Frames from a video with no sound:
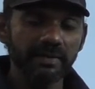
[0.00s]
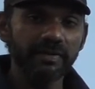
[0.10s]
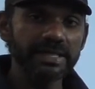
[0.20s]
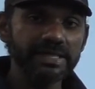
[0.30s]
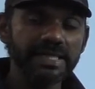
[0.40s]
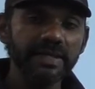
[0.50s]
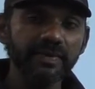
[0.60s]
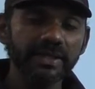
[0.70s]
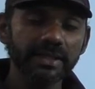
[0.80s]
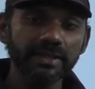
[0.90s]
We'll see
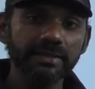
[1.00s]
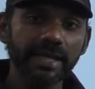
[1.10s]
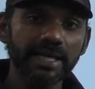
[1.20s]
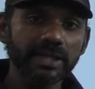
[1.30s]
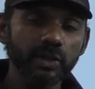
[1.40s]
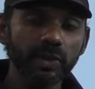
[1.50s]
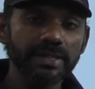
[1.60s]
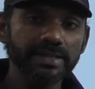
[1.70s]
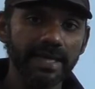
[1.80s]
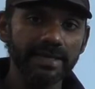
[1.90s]
whether that rule
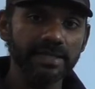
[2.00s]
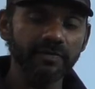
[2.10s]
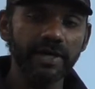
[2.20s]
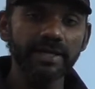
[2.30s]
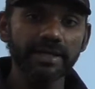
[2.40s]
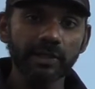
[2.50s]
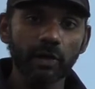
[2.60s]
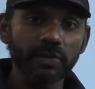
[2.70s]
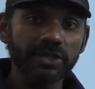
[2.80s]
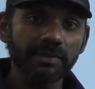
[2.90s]
is satisfied in
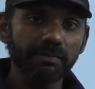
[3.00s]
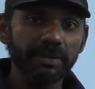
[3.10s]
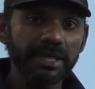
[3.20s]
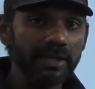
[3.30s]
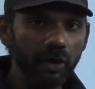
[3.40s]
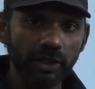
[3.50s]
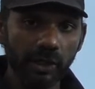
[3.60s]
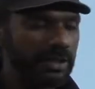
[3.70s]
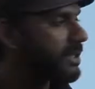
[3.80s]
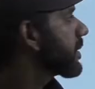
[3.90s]
option B or
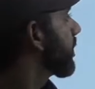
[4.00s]
not.